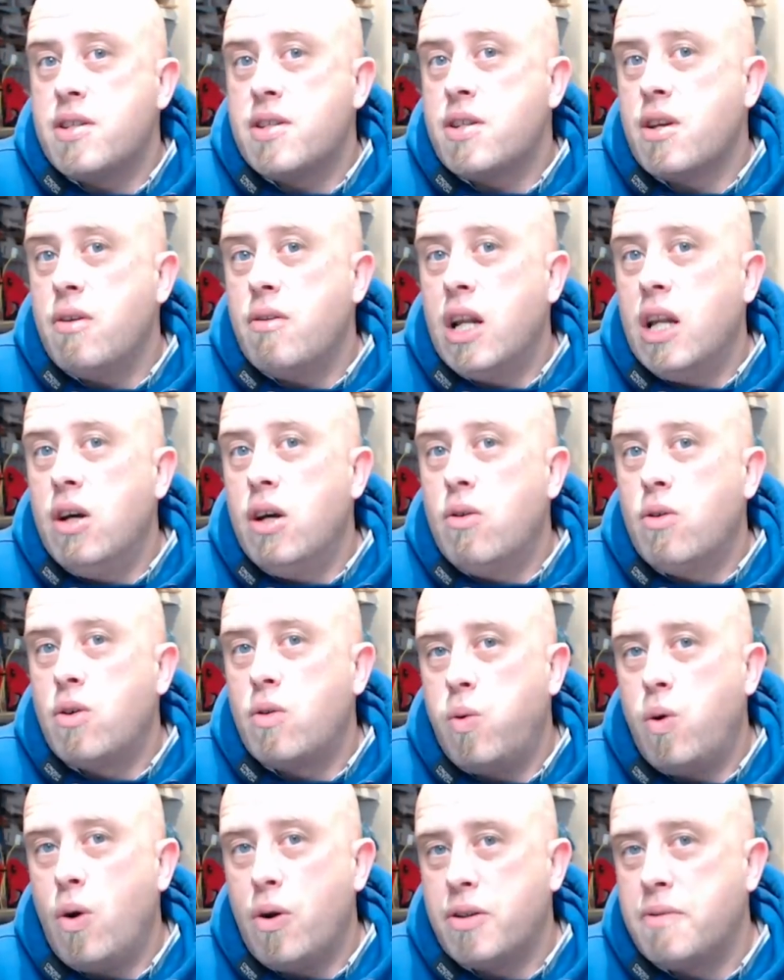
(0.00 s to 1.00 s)
so a little
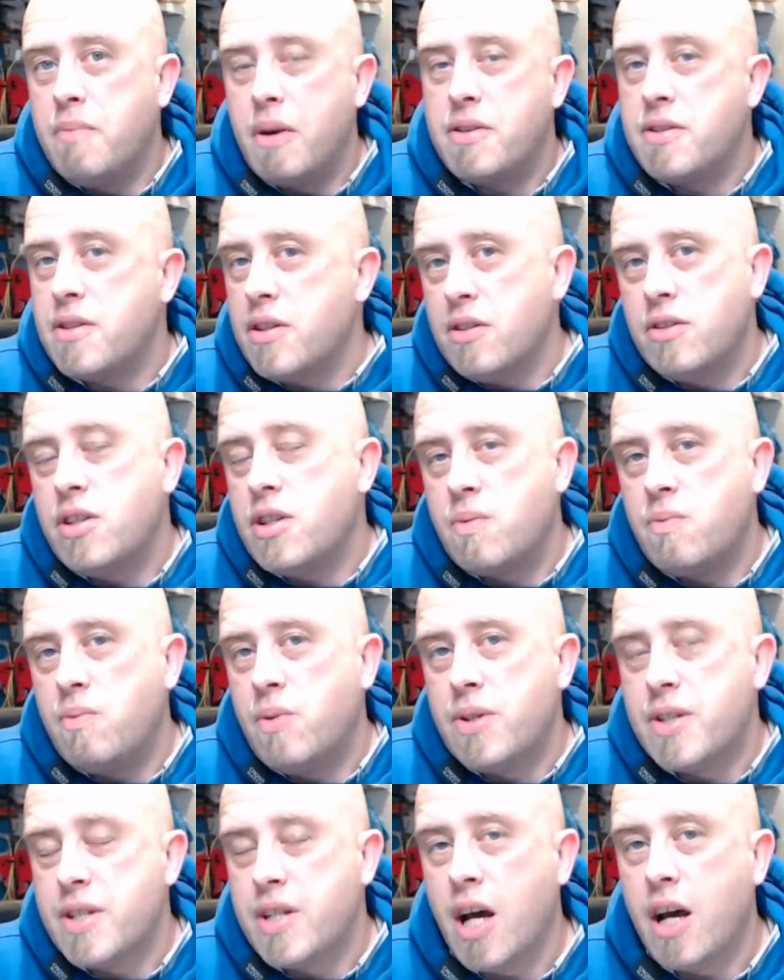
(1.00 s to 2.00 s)
quad motor just
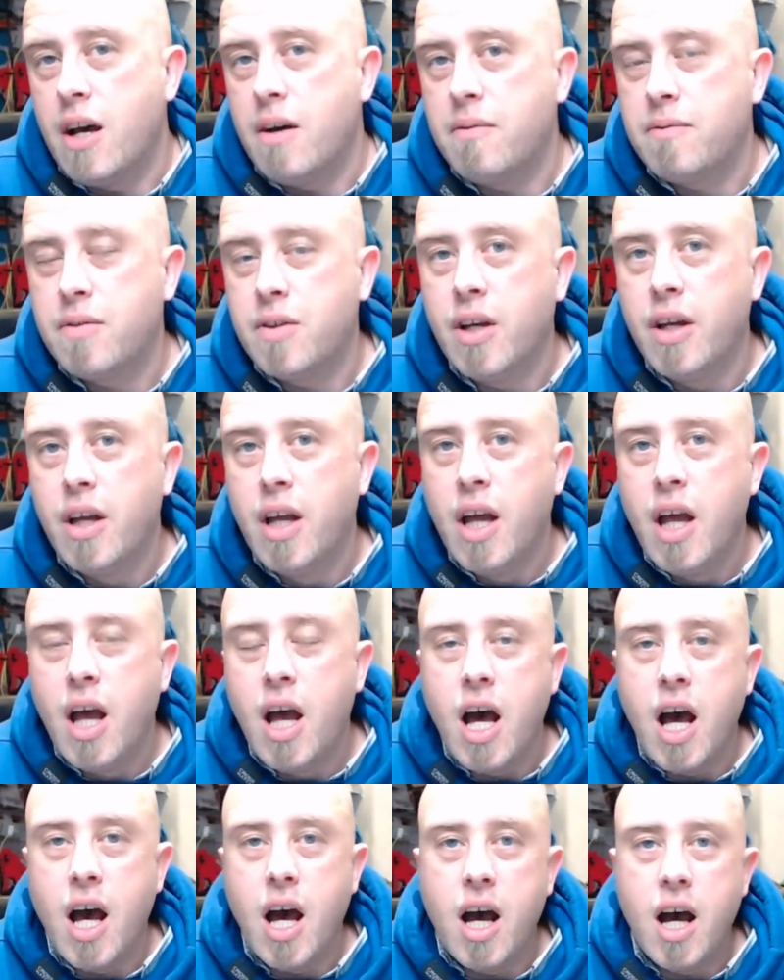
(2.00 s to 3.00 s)
wasn't up for
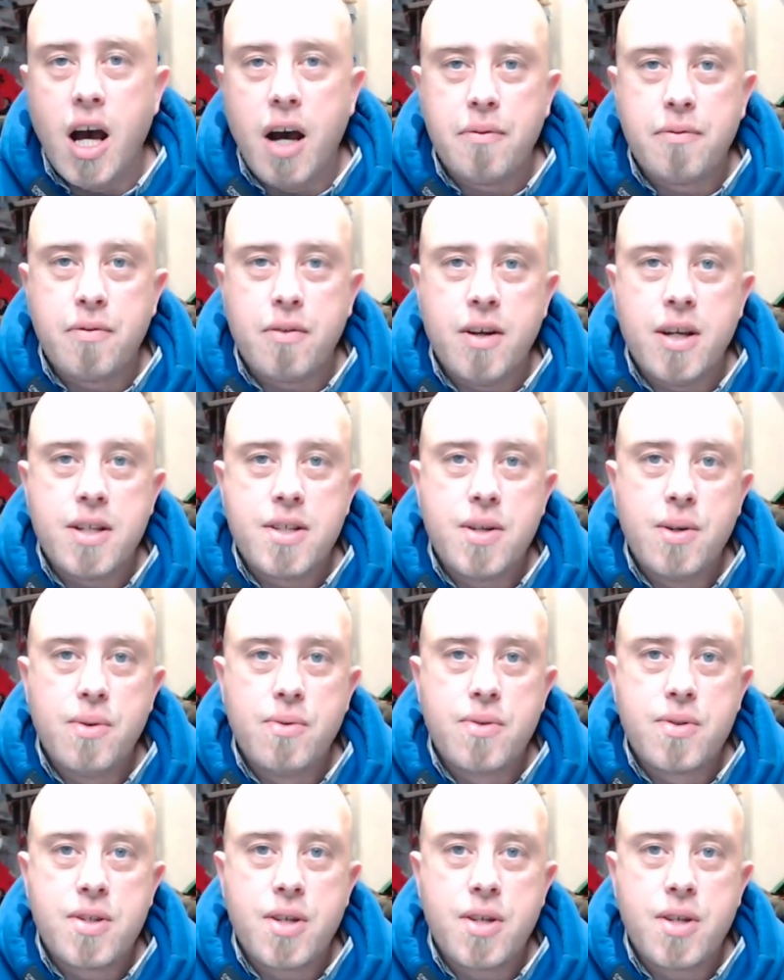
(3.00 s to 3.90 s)
it at all.